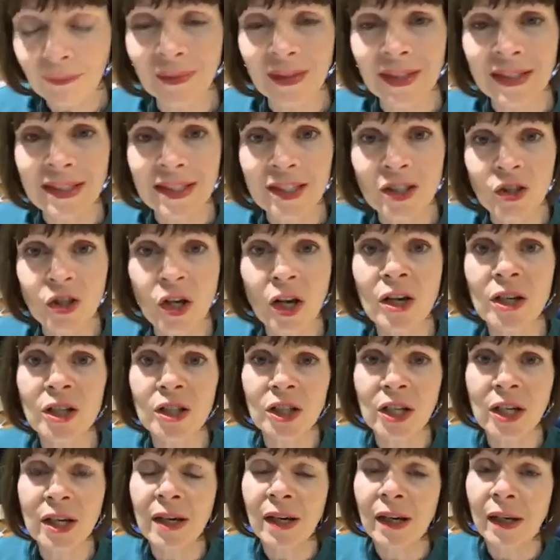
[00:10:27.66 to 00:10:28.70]

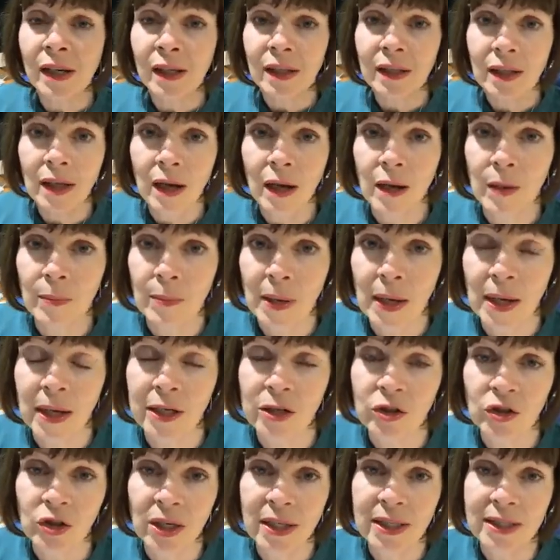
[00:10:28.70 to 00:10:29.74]
Starchy
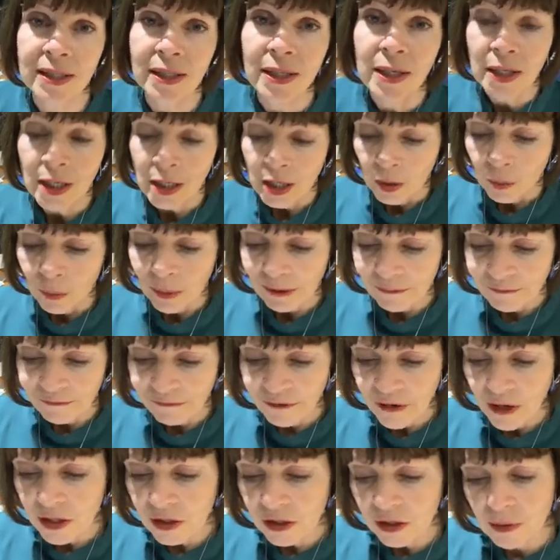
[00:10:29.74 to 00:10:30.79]
carbohydrates. We have
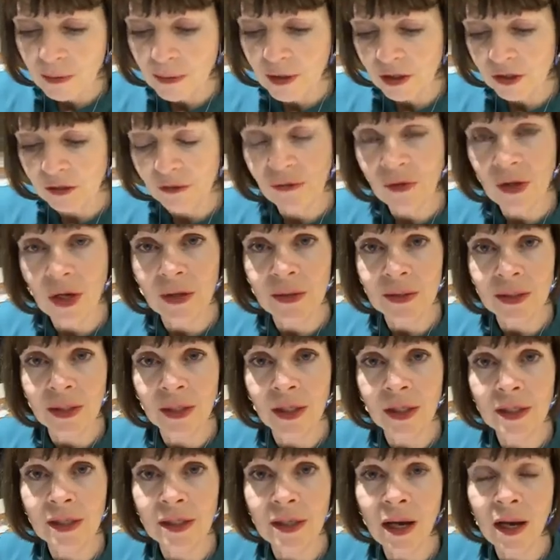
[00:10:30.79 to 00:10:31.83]
far too much of those in
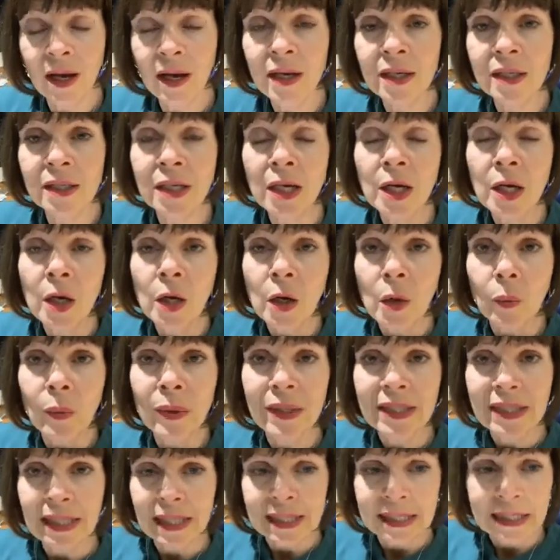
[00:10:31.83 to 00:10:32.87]
our diet. We
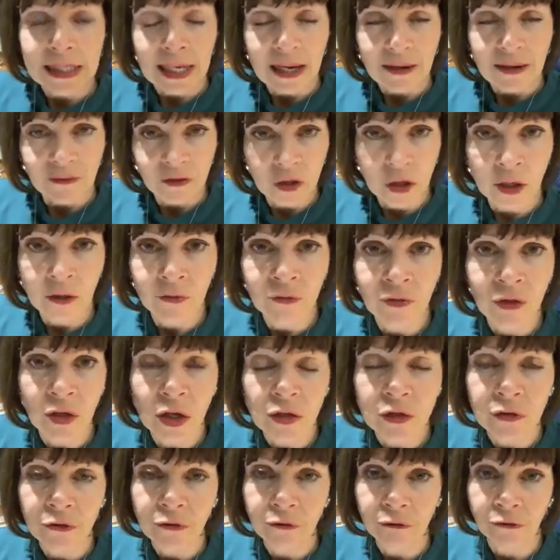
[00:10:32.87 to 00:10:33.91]
tend to have an
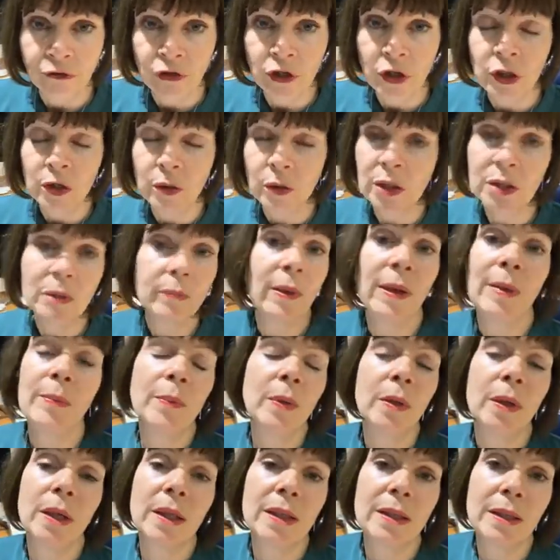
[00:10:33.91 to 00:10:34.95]
overload of fruit because
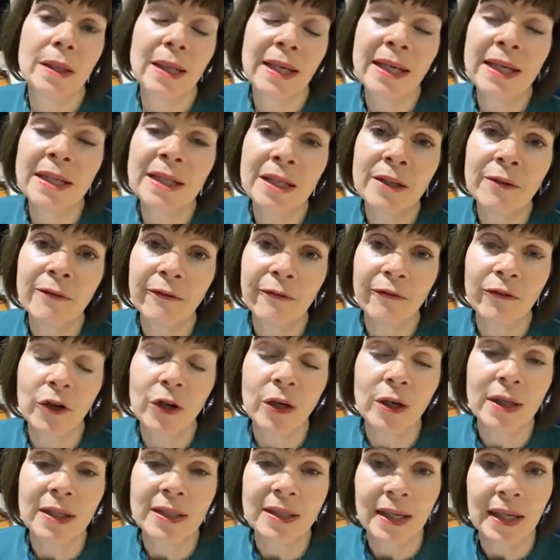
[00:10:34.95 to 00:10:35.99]
people are eating fruit
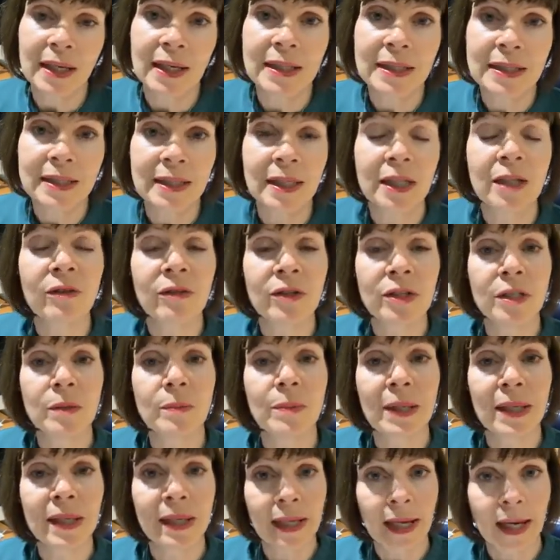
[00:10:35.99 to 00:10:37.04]
because they consider it to
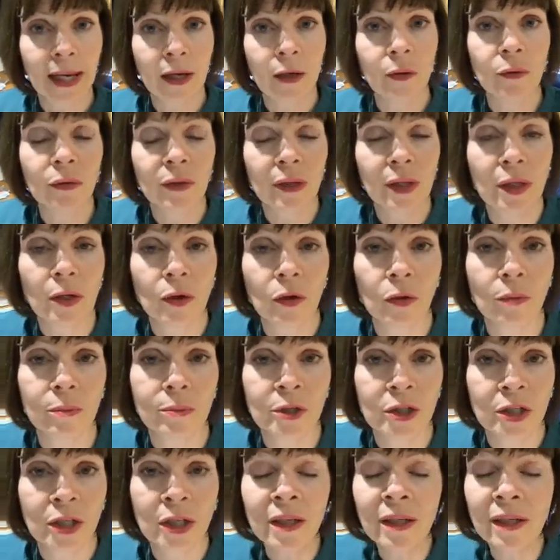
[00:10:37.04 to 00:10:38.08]
be the healthy
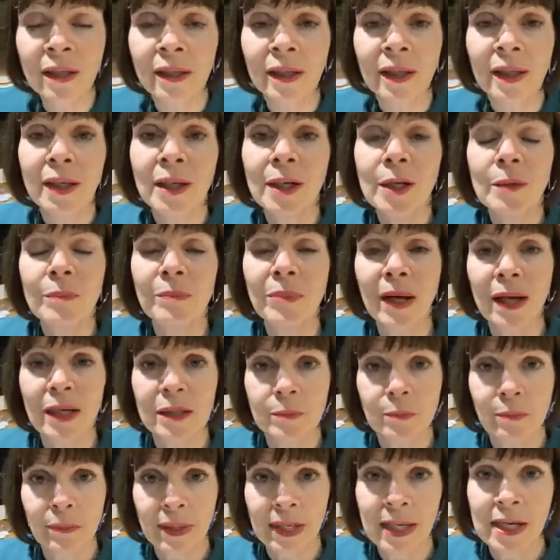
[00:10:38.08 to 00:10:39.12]
option.
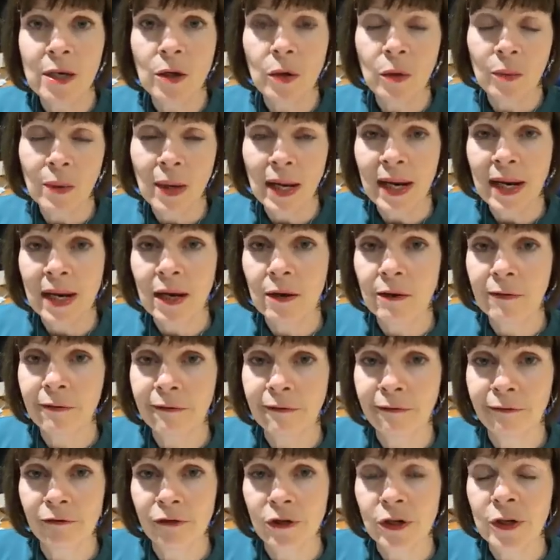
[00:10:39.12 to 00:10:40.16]
But be aware of
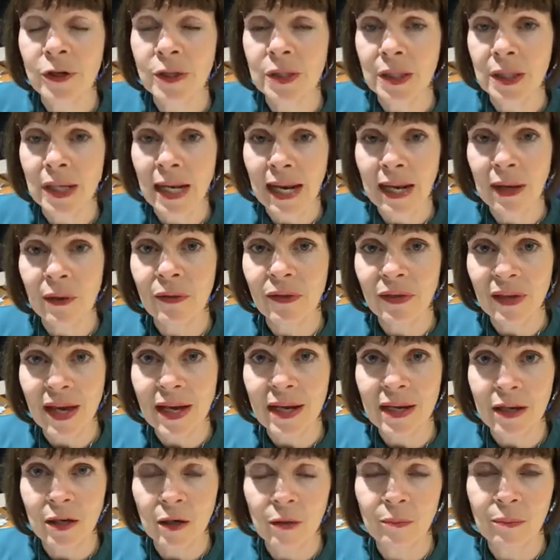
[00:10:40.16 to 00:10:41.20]
fruit and how
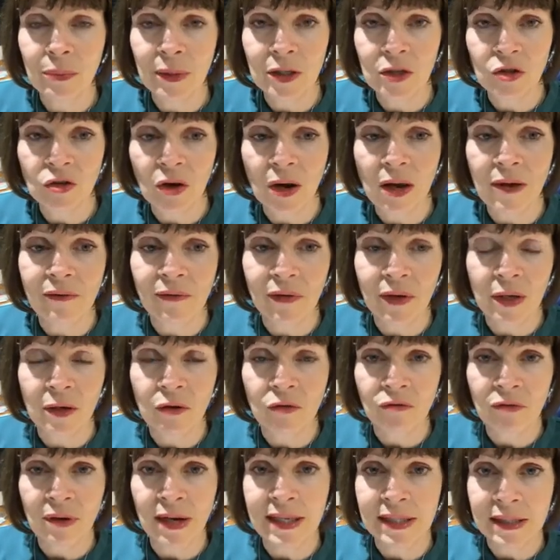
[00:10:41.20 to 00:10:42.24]
that can be driving
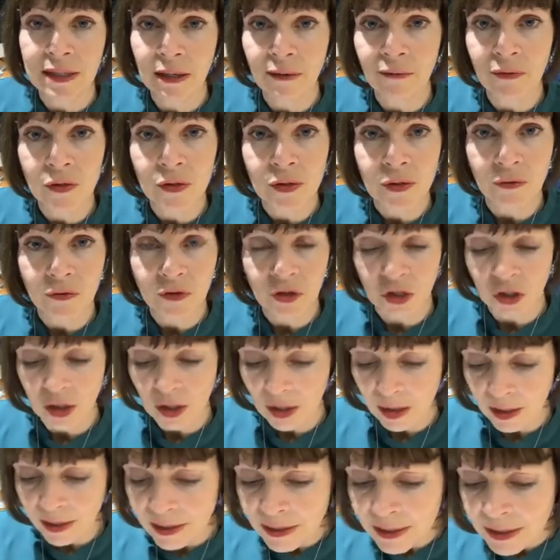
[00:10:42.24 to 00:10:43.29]
raised levels of
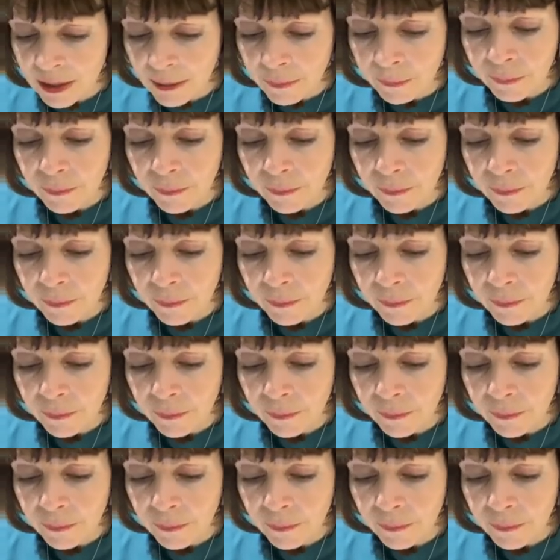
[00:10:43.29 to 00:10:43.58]
sugars.